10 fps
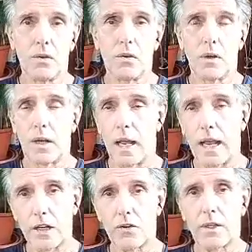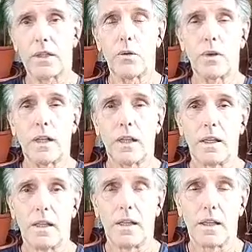you are hydrated well,
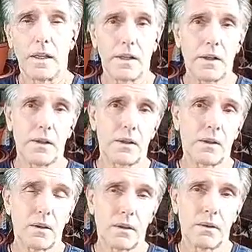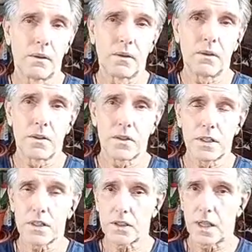and the
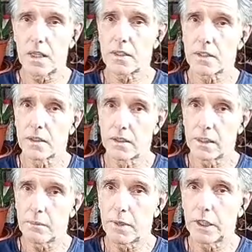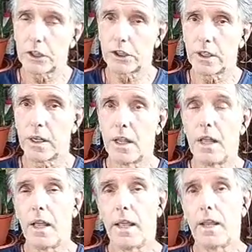cyst starts diminishing,
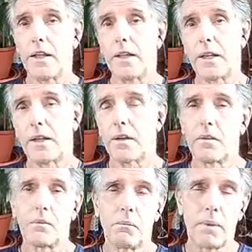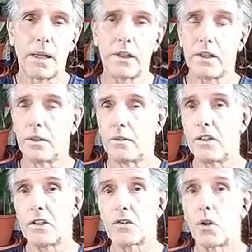and then body
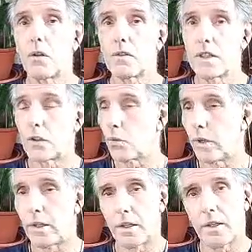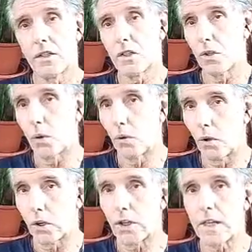dissolves it when it's no
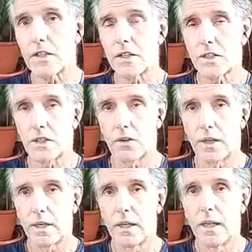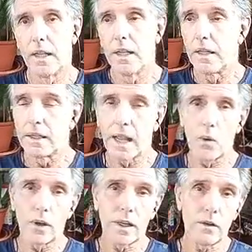longer necessary.
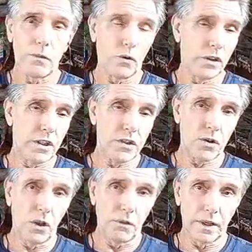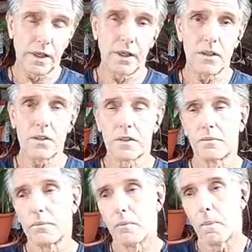Now again, for dissolving, it is
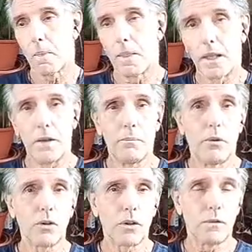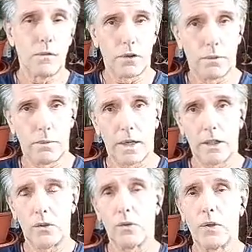important for the
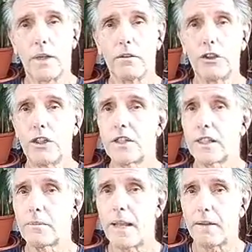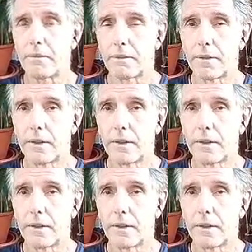body to have GC-MAF.